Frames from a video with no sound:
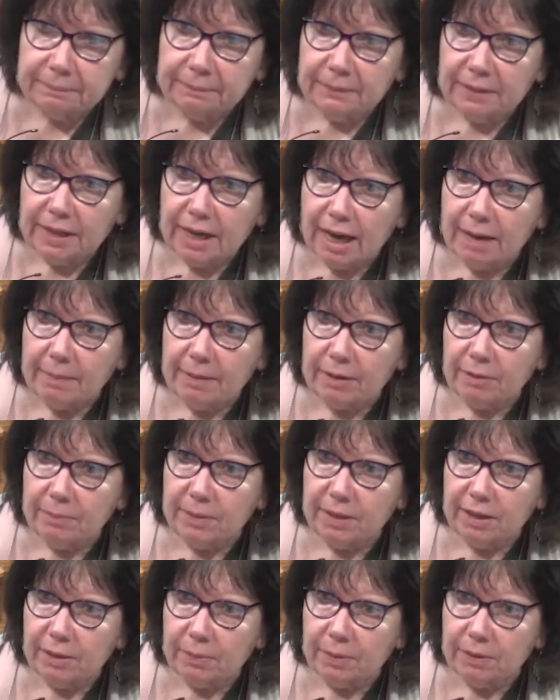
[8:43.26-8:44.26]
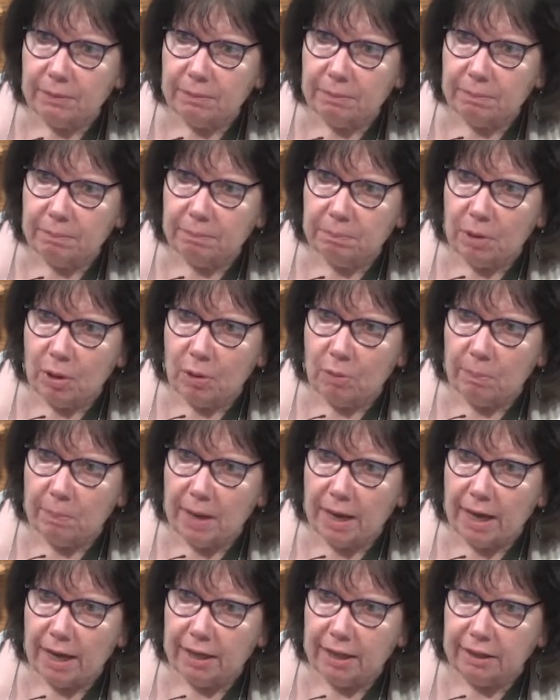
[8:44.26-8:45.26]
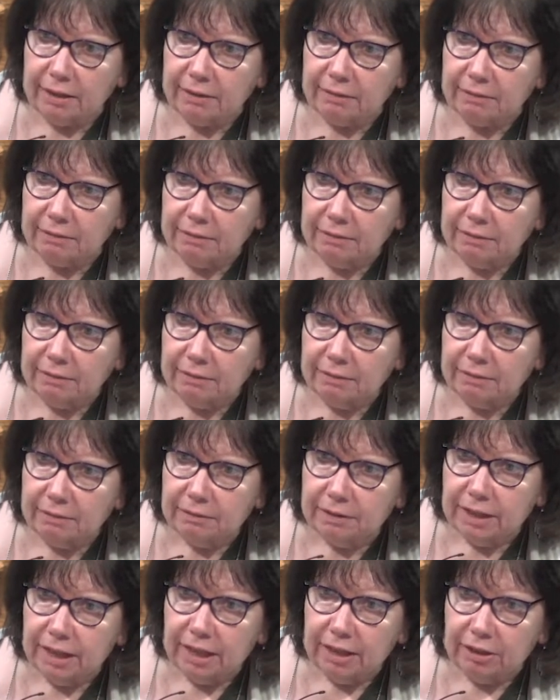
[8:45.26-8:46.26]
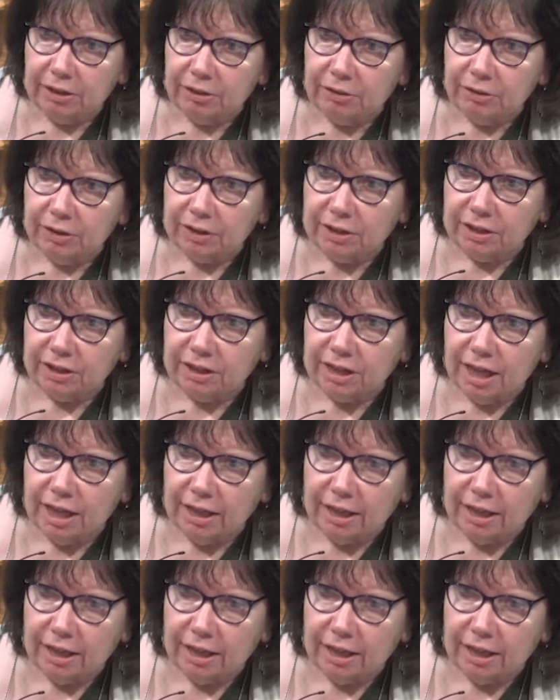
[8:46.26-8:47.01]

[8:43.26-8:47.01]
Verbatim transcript: I'm not going to be there with Pol Pot and Hitler and Stalin.